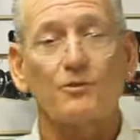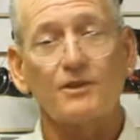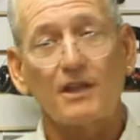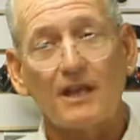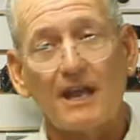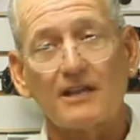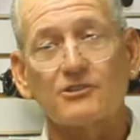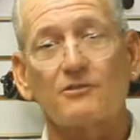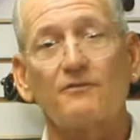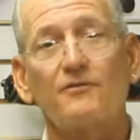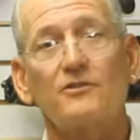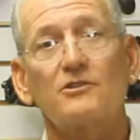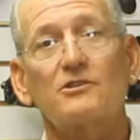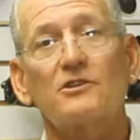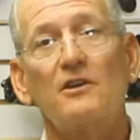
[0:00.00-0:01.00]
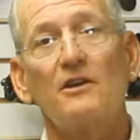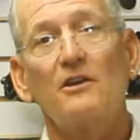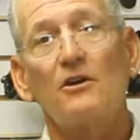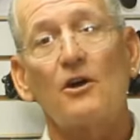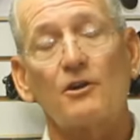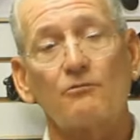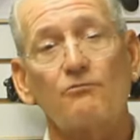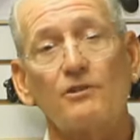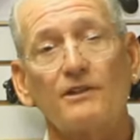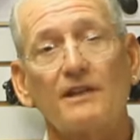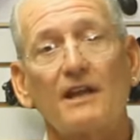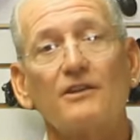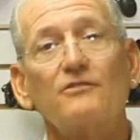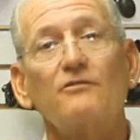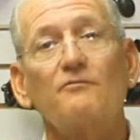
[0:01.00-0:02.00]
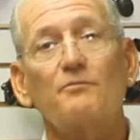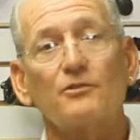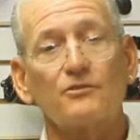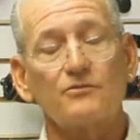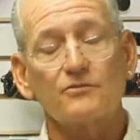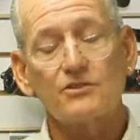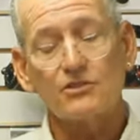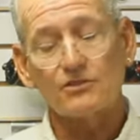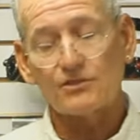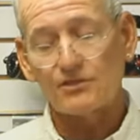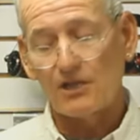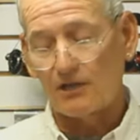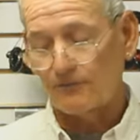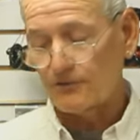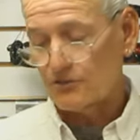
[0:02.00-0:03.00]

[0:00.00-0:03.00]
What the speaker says: when you catch a fish on a rig that you've produced yourself.